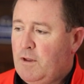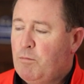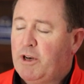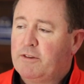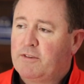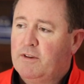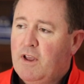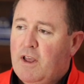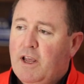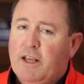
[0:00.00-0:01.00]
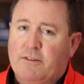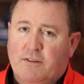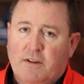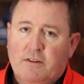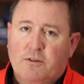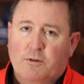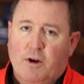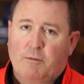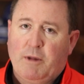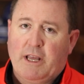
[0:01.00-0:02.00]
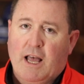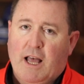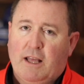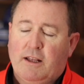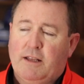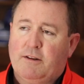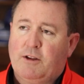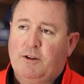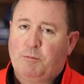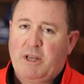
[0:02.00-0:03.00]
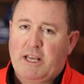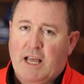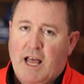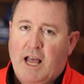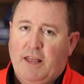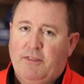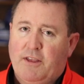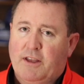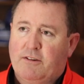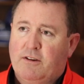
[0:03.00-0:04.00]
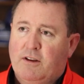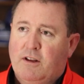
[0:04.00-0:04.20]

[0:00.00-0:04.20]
But it's since struck me as being odd that